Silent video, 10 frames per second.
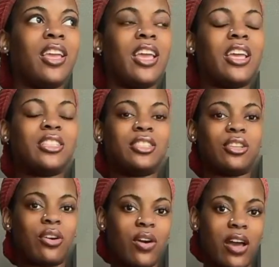and
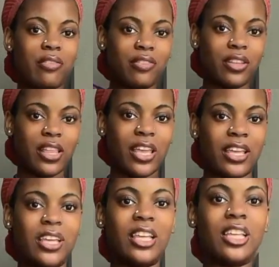so I feel
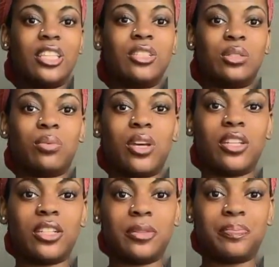like the
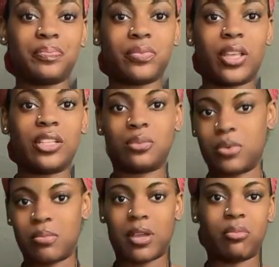sweater is
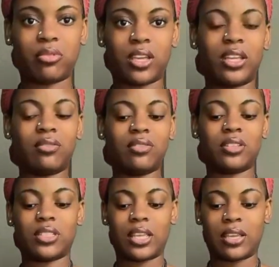what my brain
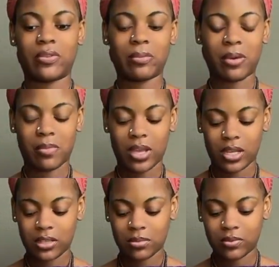feels like and what my mind
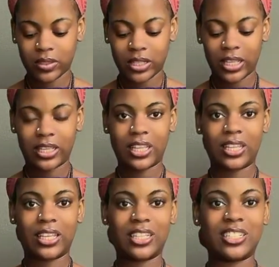has been feeling like
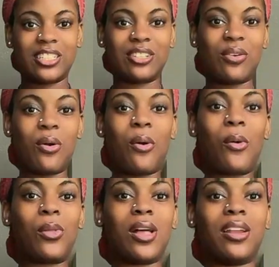lately. It's just a
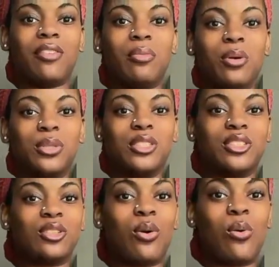whole lot of
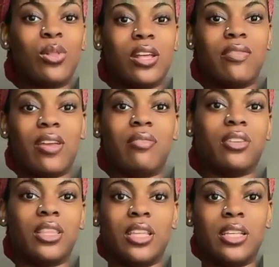emotions, a whole lot of
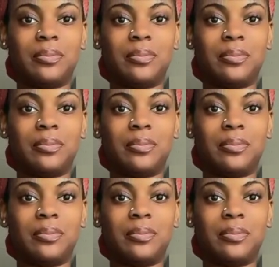everything,